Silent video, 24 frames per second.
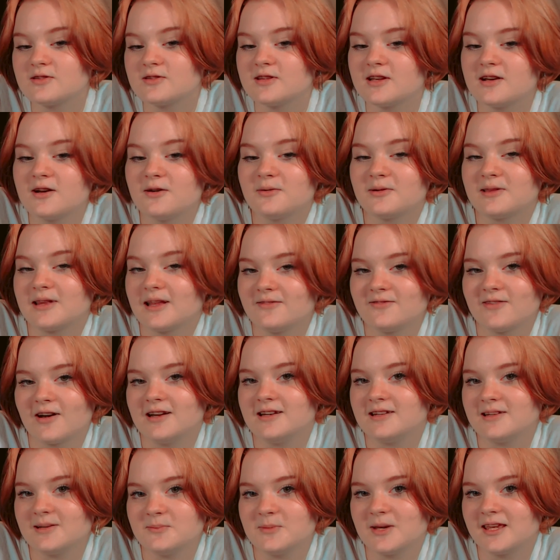they go and they
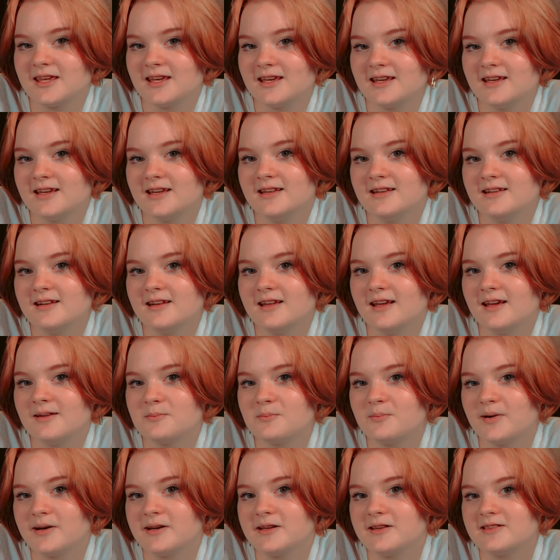find him a kitten,
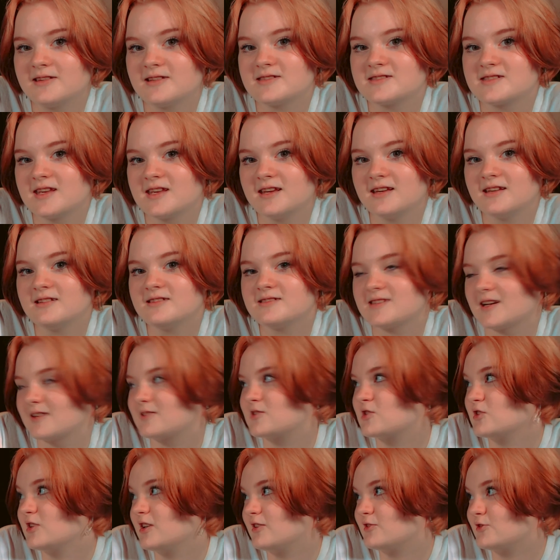but this kitten's
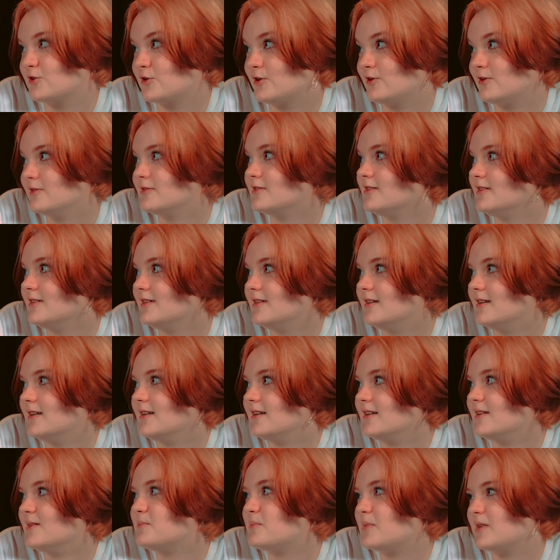actually a dog.
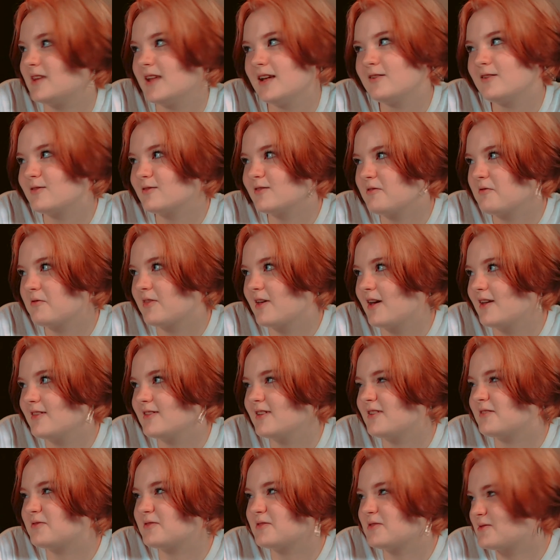But they don't know that.
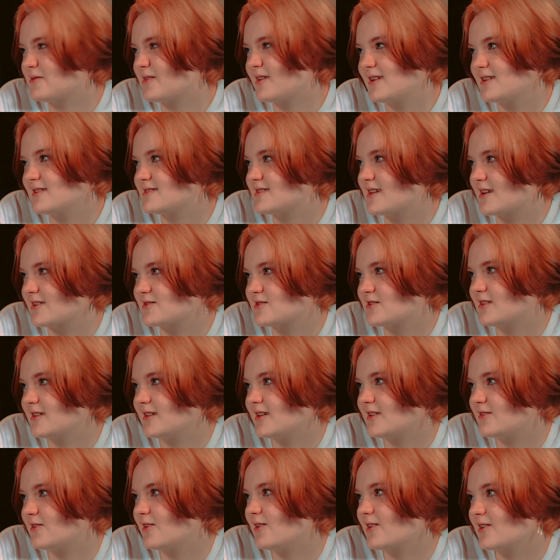They don't know that it's actually
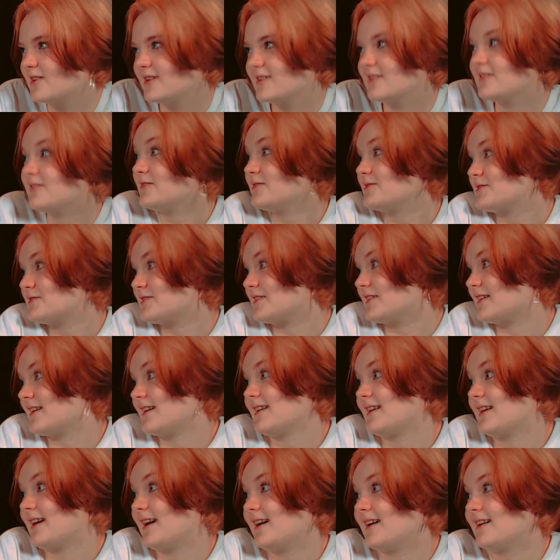a dog. It looks like
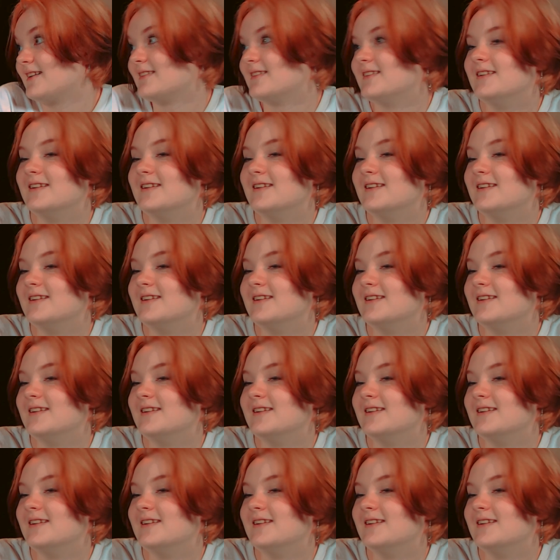a cat.